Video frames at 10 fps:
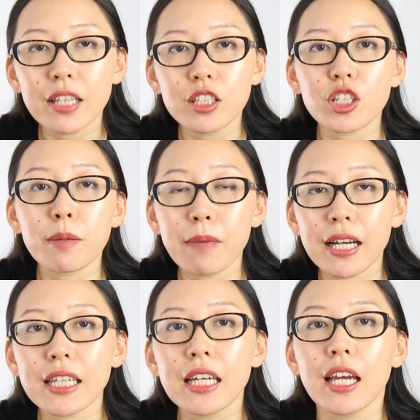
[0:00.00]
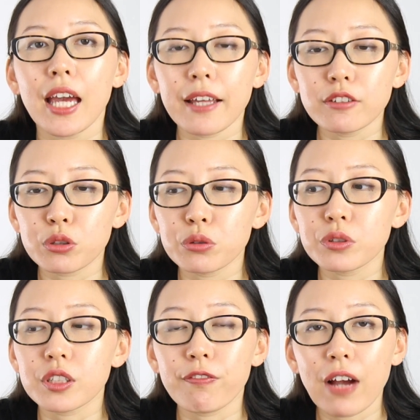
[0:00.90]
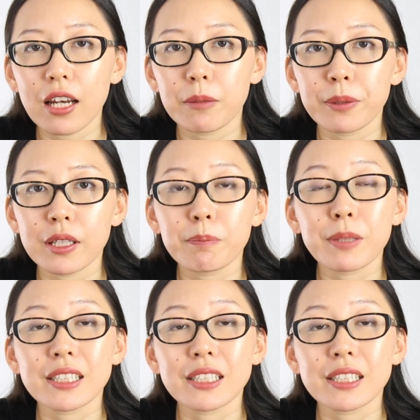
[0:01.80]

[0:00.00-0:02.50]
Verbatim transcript: energy, and money into developing